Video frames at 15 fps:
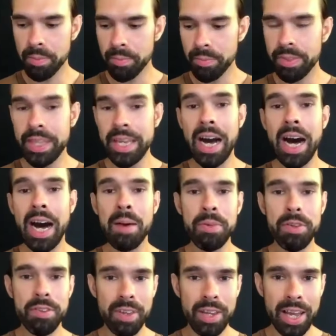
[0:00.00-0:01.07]
the
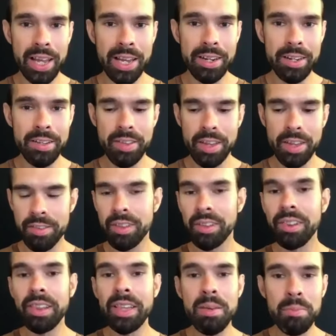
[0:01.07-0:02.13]
opposite end. It's the
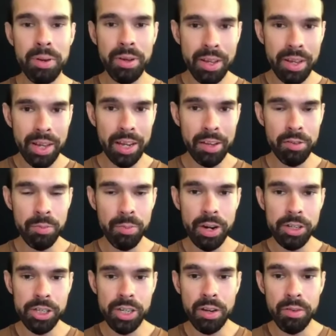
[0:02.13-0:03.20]
limp
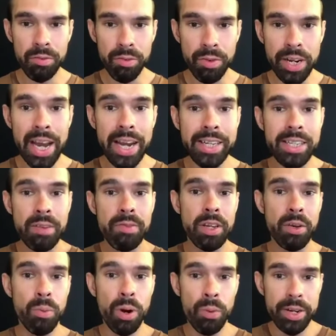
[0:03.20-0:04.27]
expression of
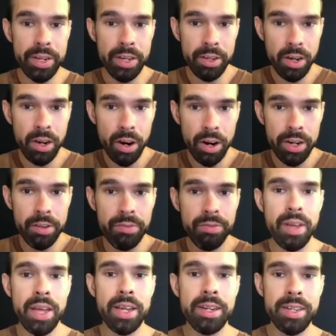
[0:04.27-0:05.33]
reactivity, where we guard and
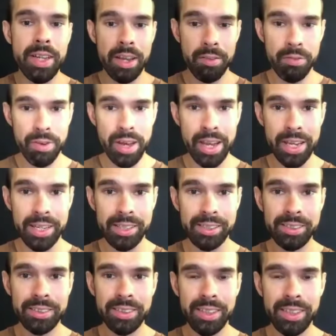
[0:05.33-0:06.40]
defend and fight.
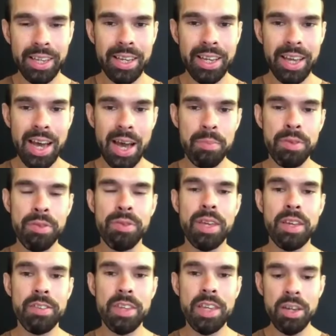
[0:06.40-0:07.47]
Apathy
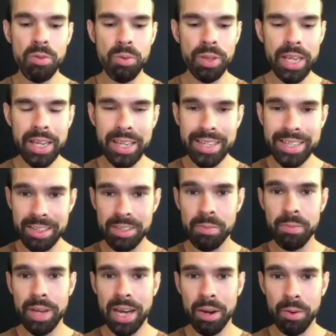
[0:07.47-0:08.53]
is equally
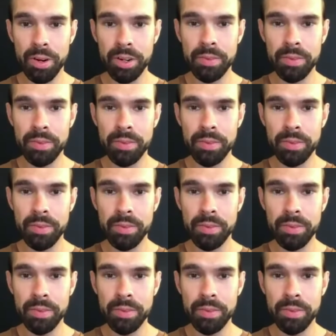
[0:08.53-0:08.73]
disempowered.